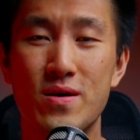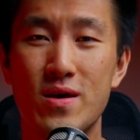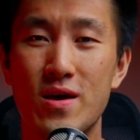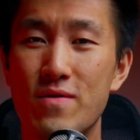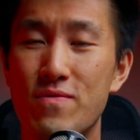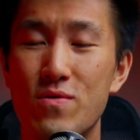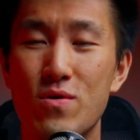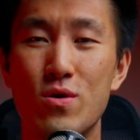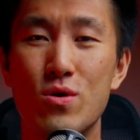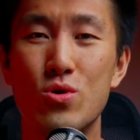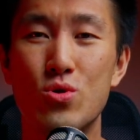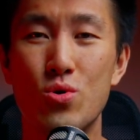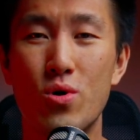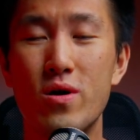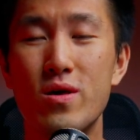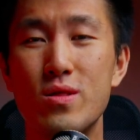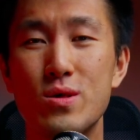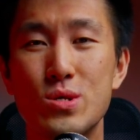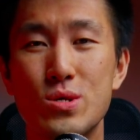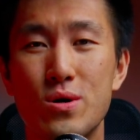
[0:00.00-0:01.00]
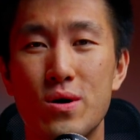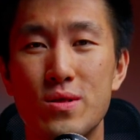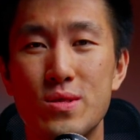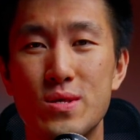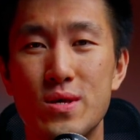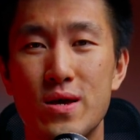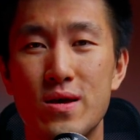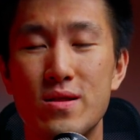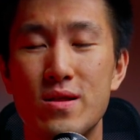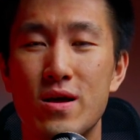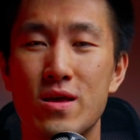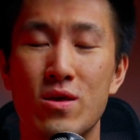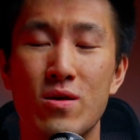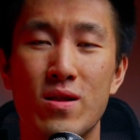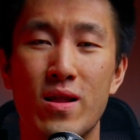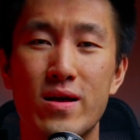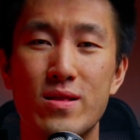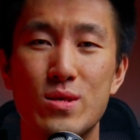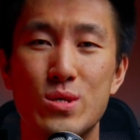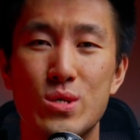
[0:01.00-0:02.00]
If you enjoy this content and you'd
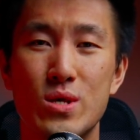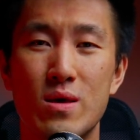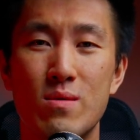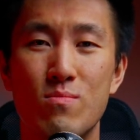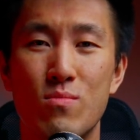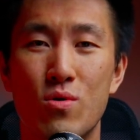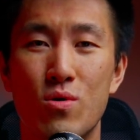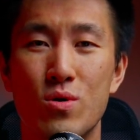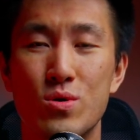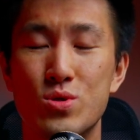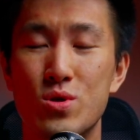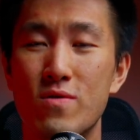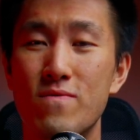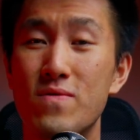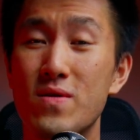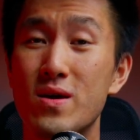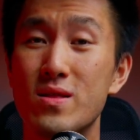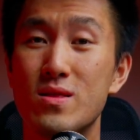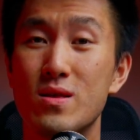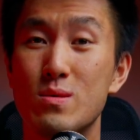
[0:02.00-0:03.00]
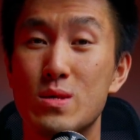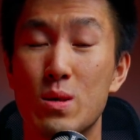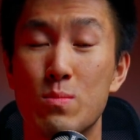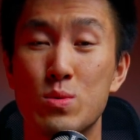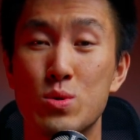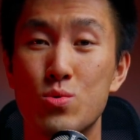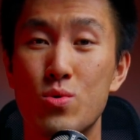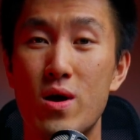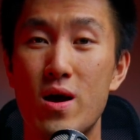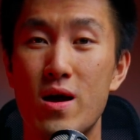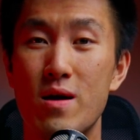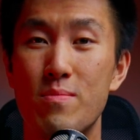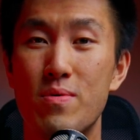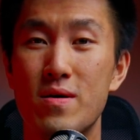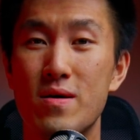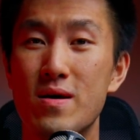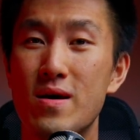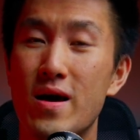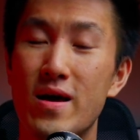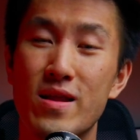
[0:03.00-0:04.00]
like to see more, don't forget to subscribe
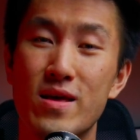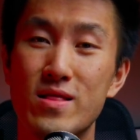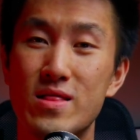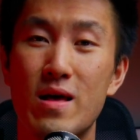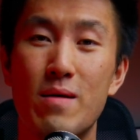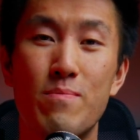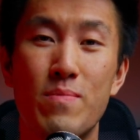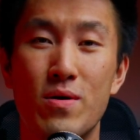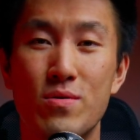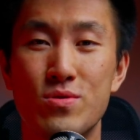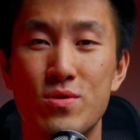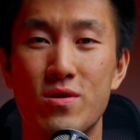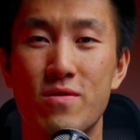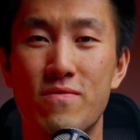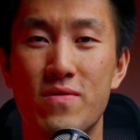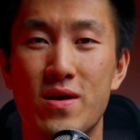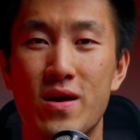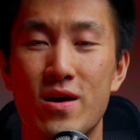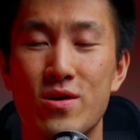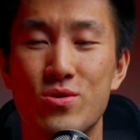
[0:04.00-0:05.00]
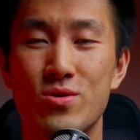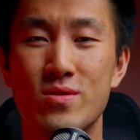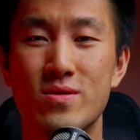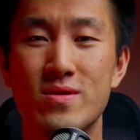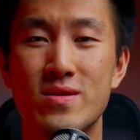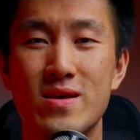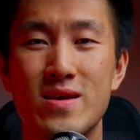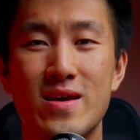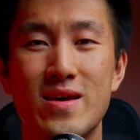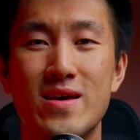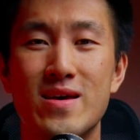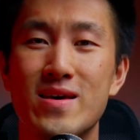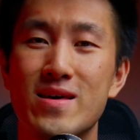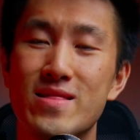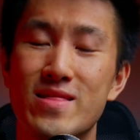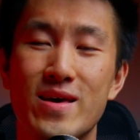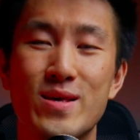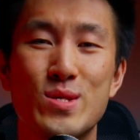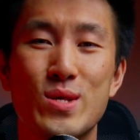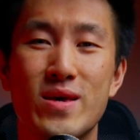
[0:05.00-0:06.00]
and hit that bell notification.
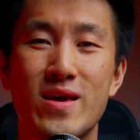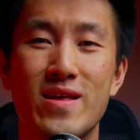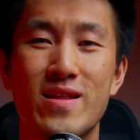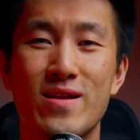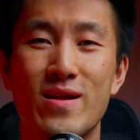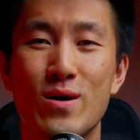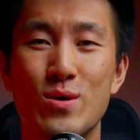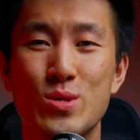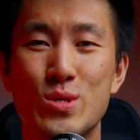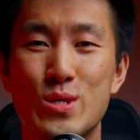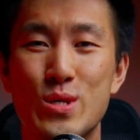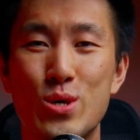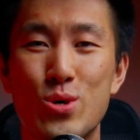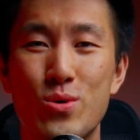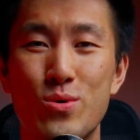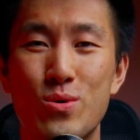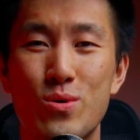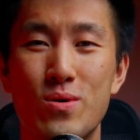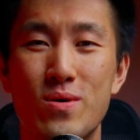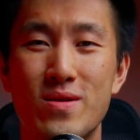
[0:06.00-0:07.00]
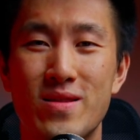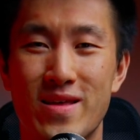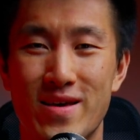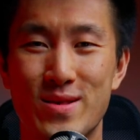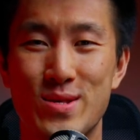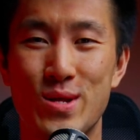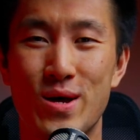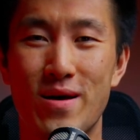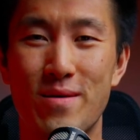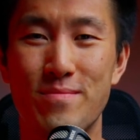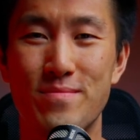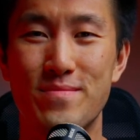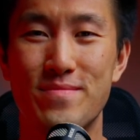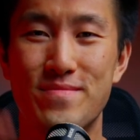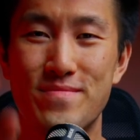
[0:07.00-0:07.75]
Thanks again, and I'll see you next time.